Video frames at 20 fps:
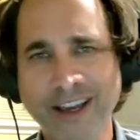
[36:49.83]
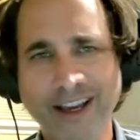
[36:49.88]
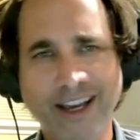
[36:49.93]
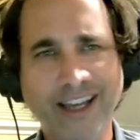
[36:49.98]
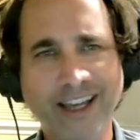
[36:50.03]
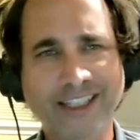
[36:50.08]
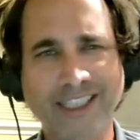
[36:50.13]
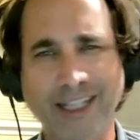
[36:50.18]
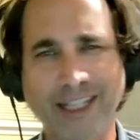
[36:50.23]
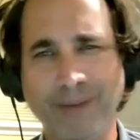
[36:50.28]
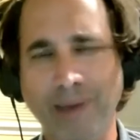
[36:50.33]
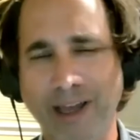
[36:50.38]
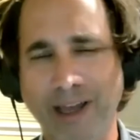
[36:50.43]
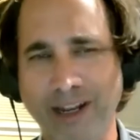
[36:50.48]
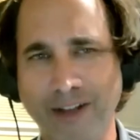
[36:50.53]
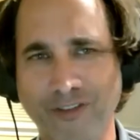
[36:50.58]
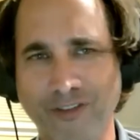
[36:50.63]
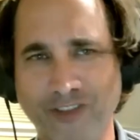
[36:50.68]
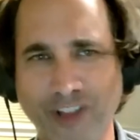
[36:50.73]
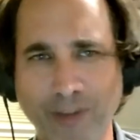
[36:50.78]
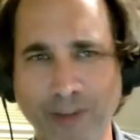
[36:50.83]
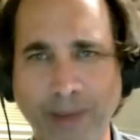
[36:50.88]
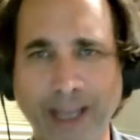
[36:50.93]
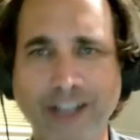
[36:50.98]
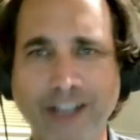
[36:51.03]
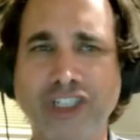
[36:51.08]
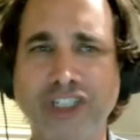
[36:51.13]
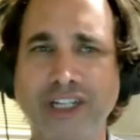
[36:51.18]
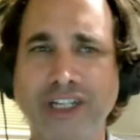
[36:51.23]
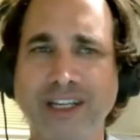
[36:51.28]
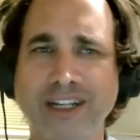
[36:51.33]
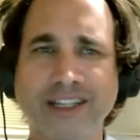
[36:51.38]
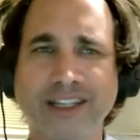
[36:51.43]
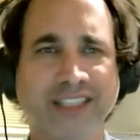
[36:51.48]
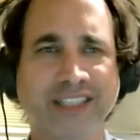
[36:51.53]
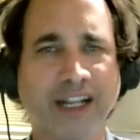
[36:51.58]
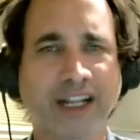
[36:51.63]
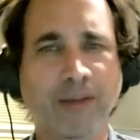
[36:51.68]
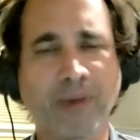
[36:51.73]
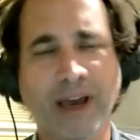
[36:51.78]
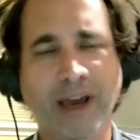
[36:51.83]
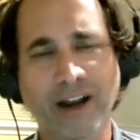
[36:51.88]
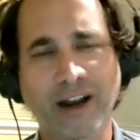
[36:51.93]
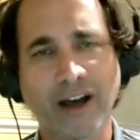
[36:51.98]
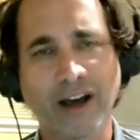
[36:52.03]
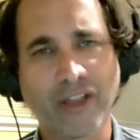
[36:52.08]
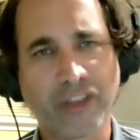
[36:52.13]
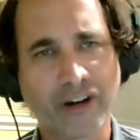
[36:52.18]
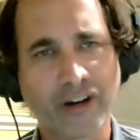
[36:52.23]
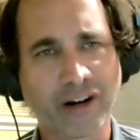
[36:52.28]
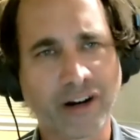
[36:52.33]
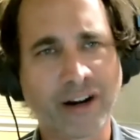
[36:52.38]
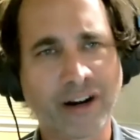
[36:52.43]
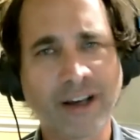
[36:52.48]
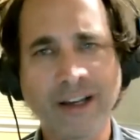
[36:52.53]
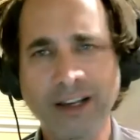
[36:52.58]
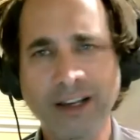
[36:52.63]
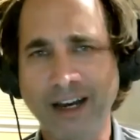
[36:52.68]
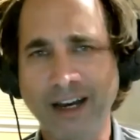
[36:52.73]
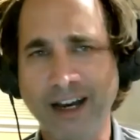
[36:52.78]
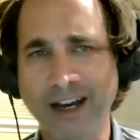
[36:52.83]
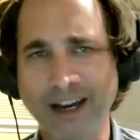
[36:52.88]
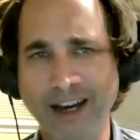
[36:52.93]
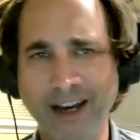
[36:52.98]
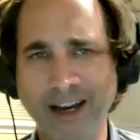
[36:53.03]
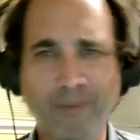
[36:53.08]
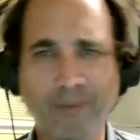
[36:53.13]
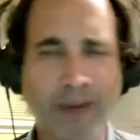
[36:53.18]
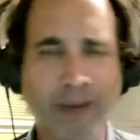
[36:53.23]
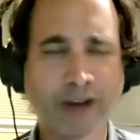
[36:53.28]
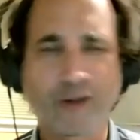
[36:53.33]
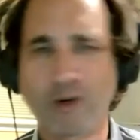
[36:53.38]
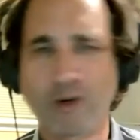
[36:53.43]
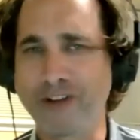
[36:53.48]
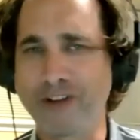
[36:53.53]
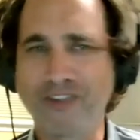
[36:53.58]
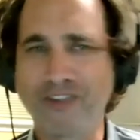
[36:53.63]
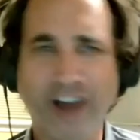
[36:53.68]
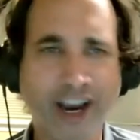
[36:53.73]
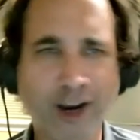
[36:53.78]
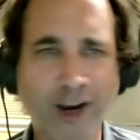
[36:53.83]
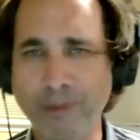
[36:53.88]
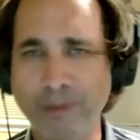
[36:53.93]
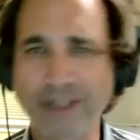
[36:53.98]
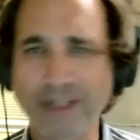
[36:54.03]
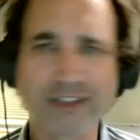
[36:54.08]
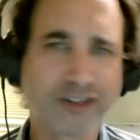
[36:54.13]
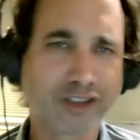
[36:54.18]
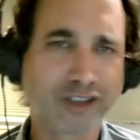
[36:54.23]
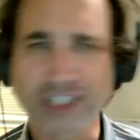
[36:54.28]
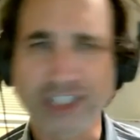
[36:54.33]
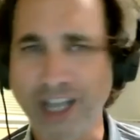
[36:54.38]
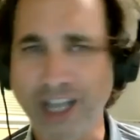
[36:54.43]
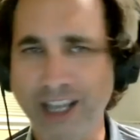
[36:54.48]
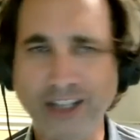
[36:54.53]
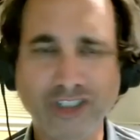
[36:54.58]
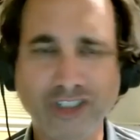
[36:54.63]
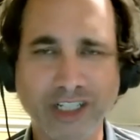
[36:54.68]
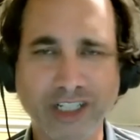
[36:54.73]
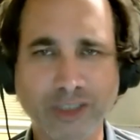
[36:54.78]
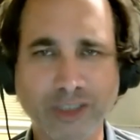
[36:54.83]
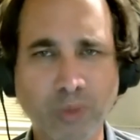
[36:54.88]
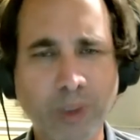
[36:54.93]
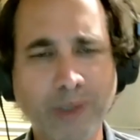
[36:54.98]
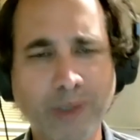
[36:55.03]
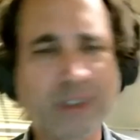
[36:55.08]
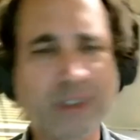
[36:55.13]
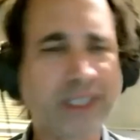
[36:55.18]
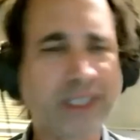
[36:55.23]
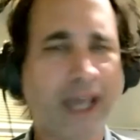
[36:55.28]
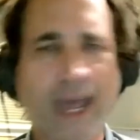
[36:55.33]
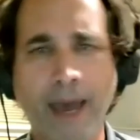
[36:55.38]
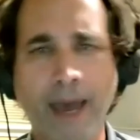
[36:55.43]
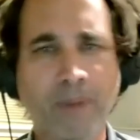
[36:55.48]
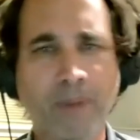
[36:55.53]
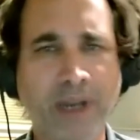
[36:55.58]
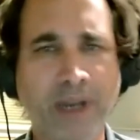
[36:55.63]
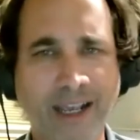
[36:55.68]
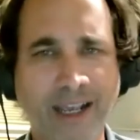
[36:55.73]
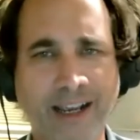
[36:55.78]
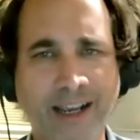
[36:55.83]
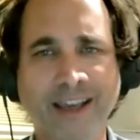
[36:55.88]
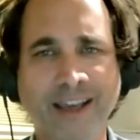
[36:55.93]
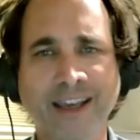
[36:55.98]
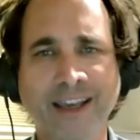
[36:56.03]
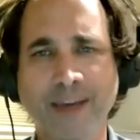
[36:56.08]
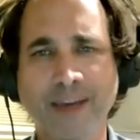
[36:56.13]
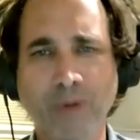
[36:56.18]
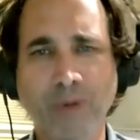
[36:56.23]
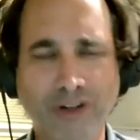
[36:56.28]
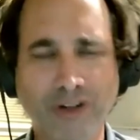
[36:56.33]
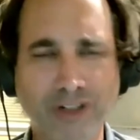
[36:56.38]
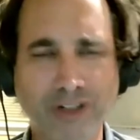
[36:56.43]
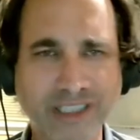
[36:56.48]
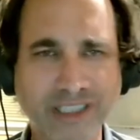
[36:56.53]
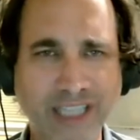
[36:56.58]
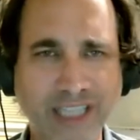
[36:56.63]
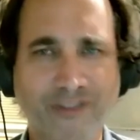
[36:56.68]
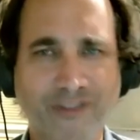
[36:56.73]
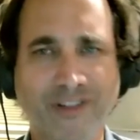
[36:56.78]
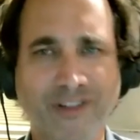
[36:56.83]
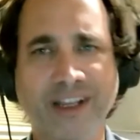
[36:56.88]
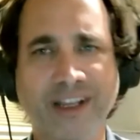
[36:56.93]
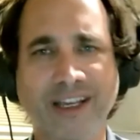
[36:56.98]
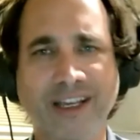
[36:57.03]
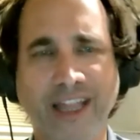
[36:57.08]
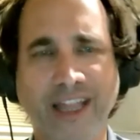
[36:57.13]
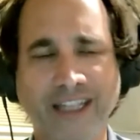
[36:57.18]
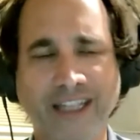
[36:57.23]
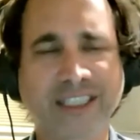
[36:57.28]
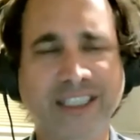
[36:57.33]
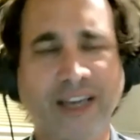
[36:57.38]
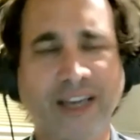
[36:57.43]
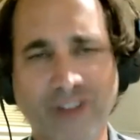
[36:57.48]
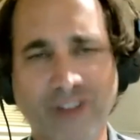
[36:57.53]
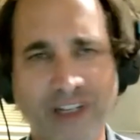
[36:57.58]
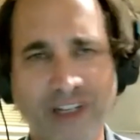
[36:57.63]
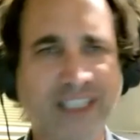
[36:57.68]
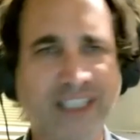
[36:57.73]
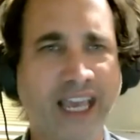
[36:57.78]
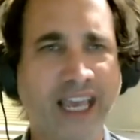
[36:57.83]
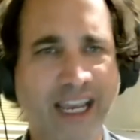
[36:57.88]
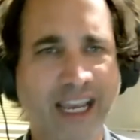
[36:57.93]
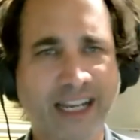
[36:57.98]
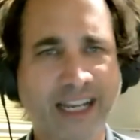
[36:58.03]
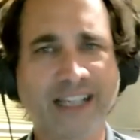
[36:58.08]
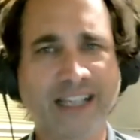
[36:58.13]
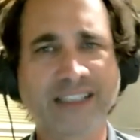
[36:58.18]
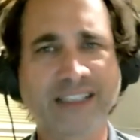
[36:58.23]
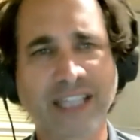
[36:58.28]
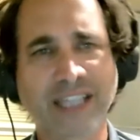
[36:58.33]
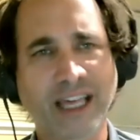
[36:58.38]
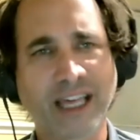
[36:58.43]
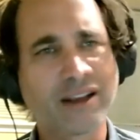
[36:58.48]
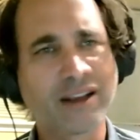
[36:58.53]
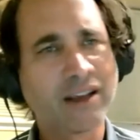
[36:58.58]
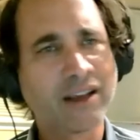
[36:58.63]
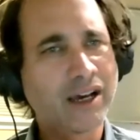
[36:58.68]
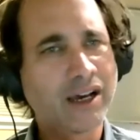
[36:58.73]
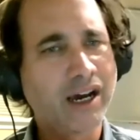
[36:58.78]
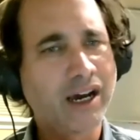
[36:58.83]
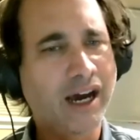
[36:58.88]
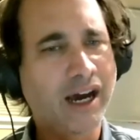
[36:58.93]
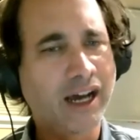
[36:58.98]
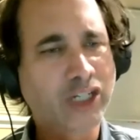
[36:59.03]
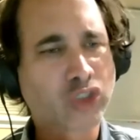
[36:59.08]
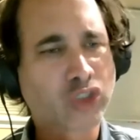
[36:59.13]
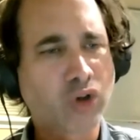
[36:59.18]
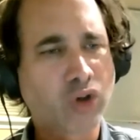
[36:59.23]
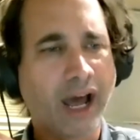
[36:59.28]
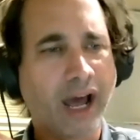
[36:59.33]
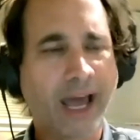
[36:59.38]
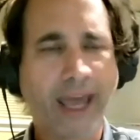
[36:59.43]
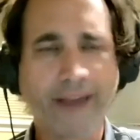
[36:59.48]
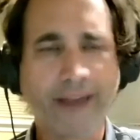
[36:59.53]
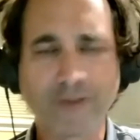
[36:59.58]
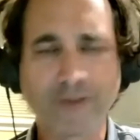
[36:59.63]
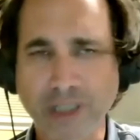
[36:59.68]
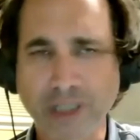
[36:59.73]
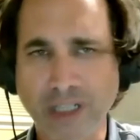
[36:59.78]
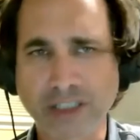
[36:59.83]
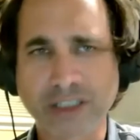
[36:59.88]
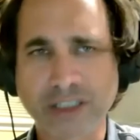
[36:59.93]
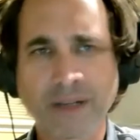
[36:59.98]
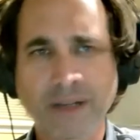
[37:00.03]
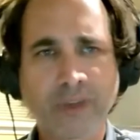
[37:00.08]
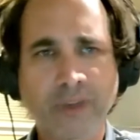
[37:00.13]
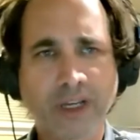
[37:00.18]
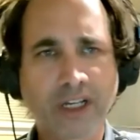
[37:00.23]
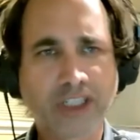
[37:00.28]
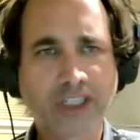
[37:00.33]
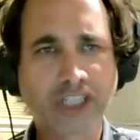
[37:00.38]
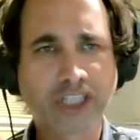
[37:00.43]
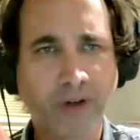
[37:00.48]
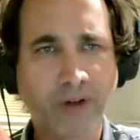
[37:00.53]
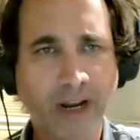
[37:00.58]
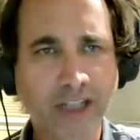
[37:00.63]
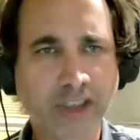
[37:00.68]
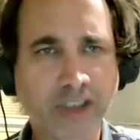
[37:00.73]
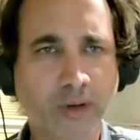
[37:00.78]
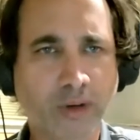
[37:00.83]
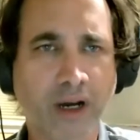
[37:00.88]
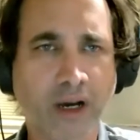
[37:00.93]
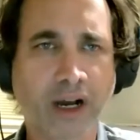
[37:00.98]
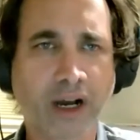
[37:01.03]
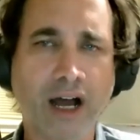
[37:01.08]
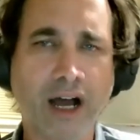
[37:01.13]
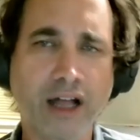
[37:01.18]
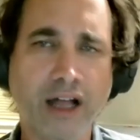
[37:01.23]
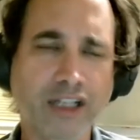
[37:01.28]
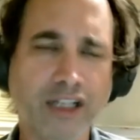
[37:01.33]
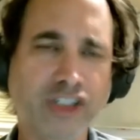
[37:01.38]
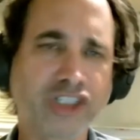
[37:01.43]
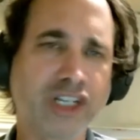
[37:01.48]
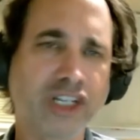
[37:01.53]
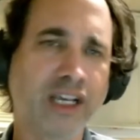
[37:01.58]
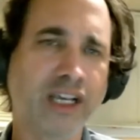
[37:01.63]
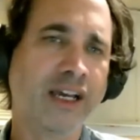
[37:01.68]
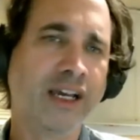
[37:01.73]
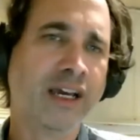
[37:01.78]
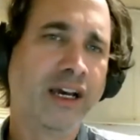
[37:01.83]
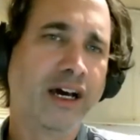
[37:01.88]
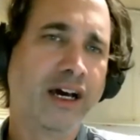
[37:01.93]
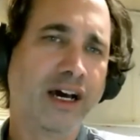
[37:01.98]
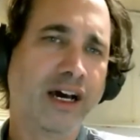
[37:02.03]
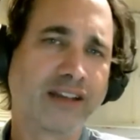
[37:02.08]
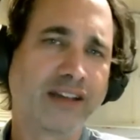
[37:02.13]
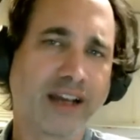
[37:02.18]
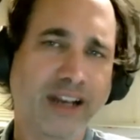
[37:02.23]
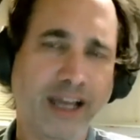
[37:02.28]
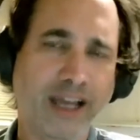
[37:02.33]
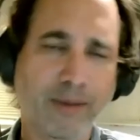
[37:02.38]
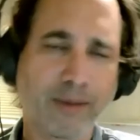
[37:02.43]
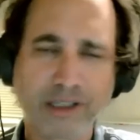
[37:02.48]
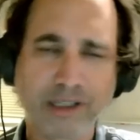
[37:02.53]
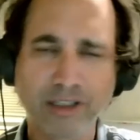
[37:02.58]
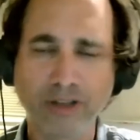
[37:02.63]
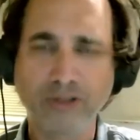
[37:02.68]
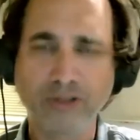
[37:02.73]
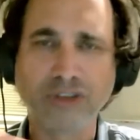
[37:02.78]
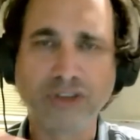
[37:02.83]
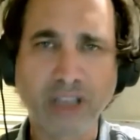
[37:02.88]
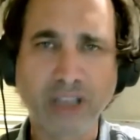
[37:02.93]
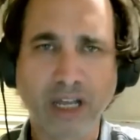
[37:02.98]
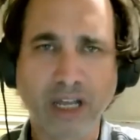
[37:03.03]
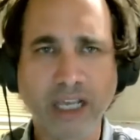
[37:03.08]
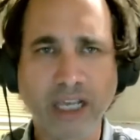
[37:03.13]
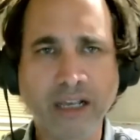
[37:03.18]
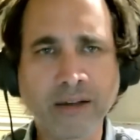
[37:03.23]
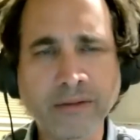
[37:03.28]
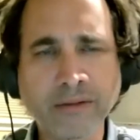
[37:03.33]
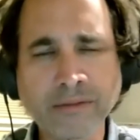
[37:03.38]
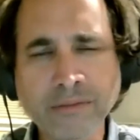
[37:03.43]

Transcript: Uh, is it about inflammation is it about other uh, microenvironmental changes what, what's happening when you're 70 late 70s 80s that uh, drives this uh, geronto oncology uh, dynamic that you study